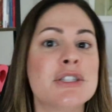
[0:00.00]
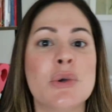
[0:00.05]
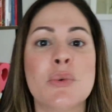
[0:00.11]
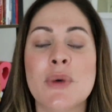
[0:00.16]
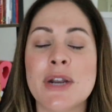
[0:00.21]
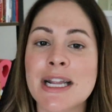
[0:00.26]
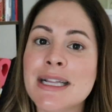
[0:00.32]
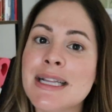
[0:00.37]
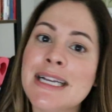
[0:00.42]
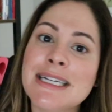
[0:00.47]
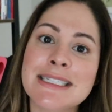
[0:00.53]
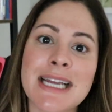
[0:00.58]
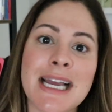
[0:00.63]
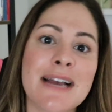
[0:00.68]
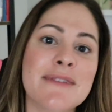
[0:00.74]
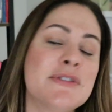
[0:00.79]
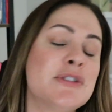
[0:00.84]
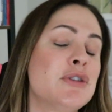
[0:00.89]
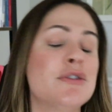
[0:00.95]
So what I like to
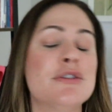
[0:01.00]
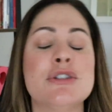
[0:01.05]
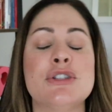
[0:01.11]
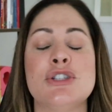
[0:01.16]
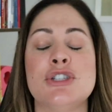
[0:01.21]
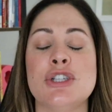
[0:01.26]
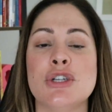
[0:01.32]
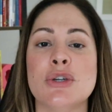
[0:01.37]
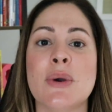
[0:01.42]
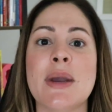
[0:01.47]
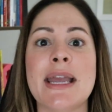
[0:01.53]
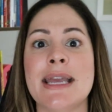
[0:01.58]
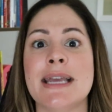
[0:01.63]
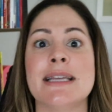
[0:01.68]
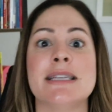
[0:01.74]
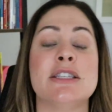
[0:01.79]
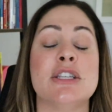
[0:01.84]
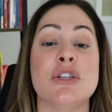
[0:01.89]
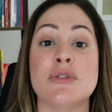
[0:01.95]
have students do
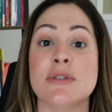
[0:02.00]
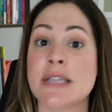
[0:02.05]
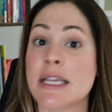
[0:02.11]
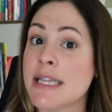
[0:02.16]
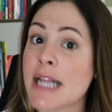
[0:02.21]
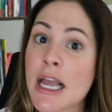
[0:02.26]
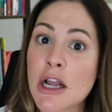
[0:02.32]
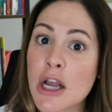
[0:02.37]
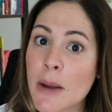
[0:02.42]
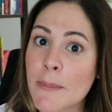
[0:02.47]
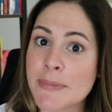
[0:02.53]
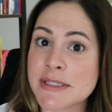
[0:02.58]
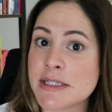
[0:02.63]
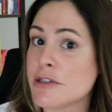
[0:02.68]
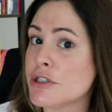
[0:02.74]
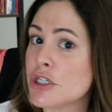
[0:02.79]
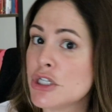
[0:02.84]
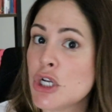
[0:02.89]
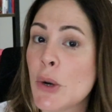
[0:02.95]
is using that
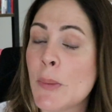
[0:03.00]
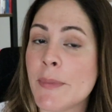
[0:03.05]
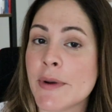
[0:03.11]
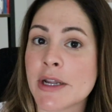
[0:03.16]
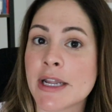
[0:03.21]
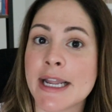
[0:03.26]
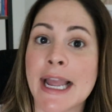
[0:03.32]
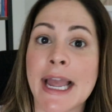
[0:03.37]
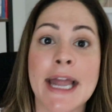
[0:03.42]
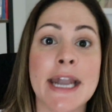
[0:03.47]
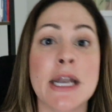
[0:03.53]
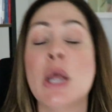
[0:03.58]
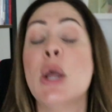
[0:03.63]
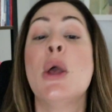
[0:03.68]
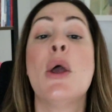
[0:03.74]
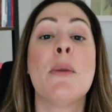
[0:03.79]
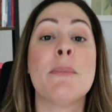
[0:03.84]
composition notebook again,